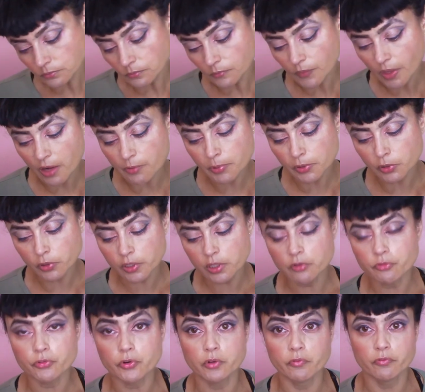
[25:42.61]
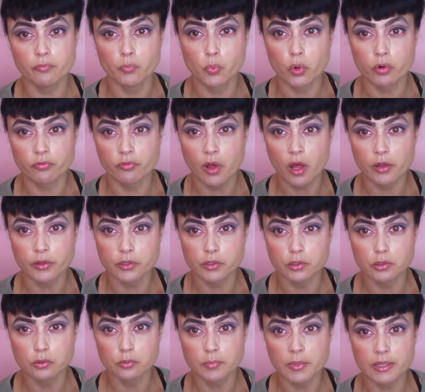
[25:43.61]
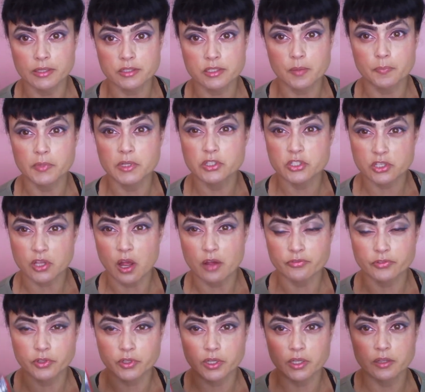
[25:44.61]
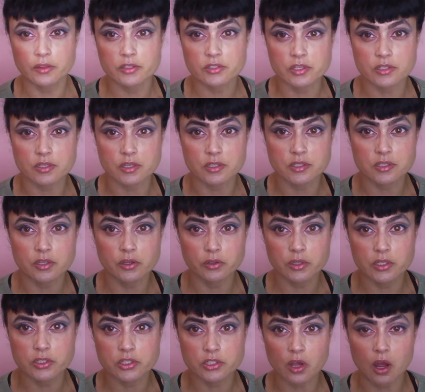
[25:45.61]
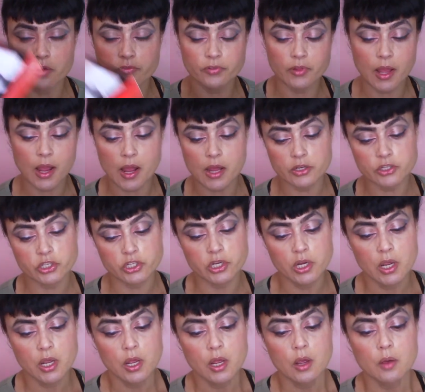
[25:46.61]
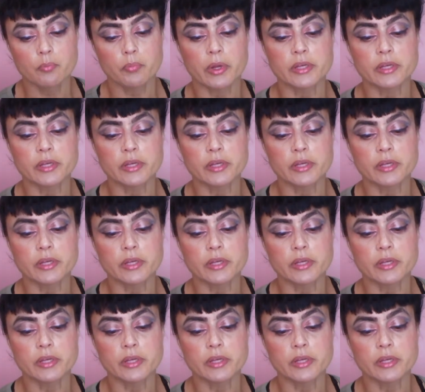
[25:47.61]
I've been looking for more volume and something soft looking. This is a Silky Soft Lash by